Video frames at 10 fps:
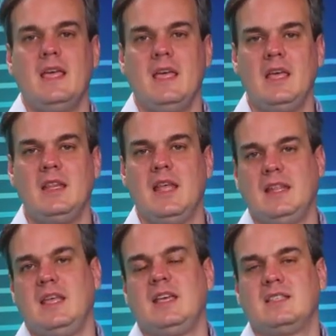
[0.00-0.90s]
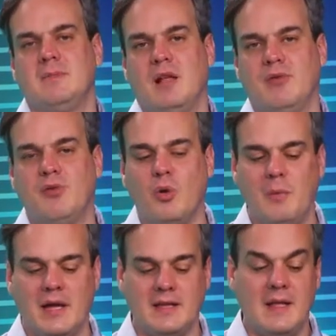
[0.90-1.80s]
in that XML
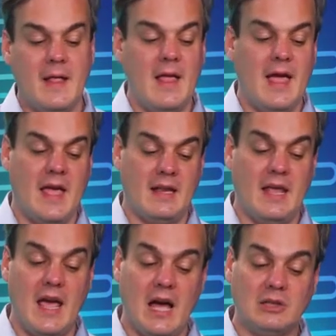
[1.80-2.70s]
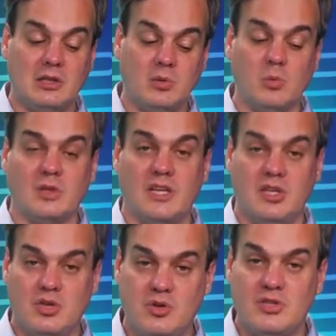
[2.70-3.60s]
format, and Outlook will
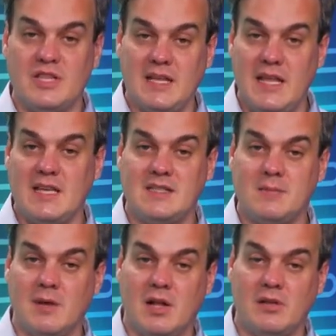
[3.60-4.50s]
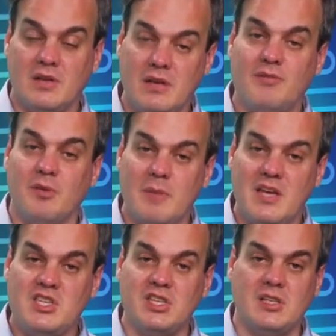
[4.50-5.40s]
then use that XML
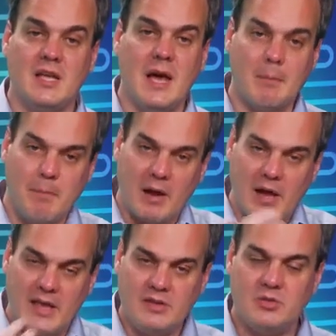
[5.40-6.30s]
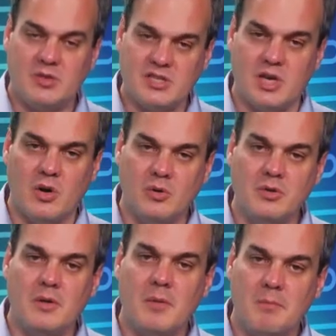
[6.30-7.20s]
information, apply it to its
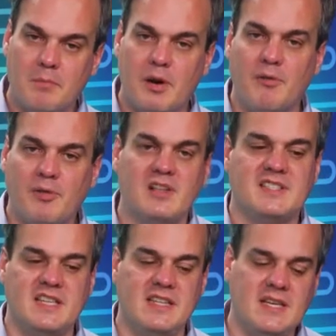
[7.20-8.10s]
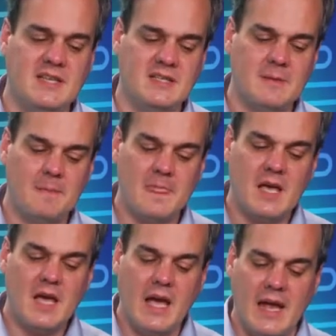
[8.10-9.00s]
own profile settings,
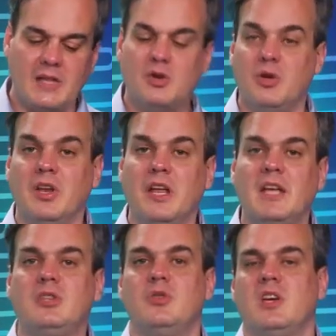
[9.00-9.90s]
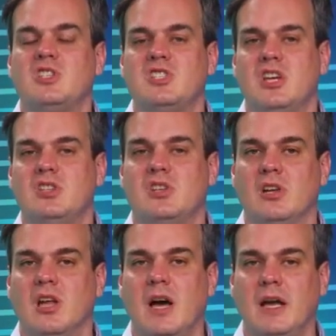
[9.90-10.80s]
and connect to Exchange
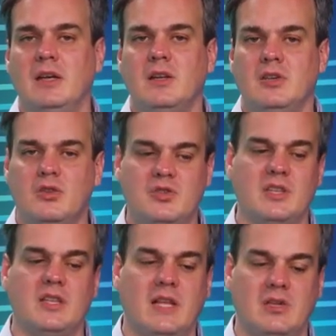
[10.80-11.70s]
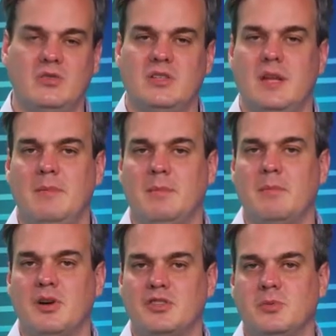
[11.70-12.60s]
Online using that username and
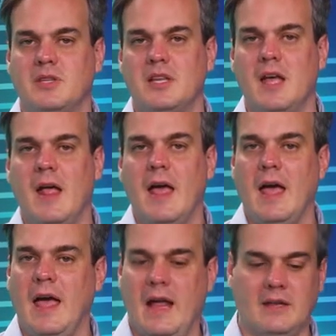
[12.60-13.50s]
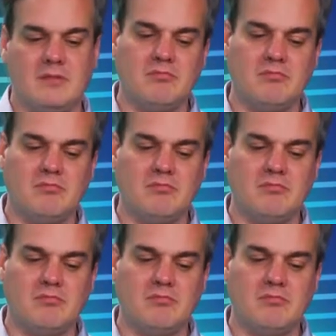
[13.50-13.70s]
password, and